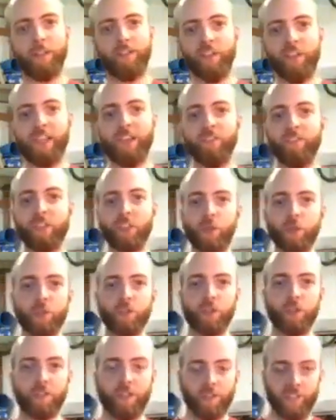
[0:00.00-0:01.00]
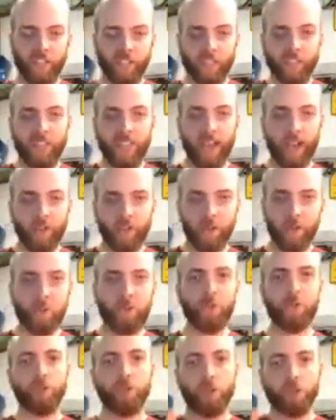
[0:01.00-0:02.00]
If you give the end
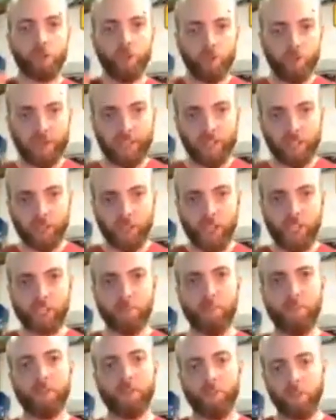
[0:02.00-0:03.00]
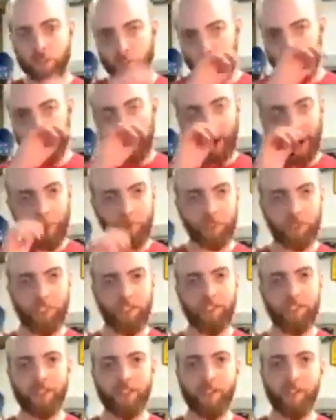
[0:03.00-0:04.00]
user too many adjustments, too many
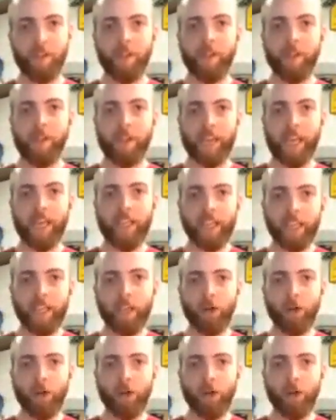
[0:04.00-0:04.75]
options, it can get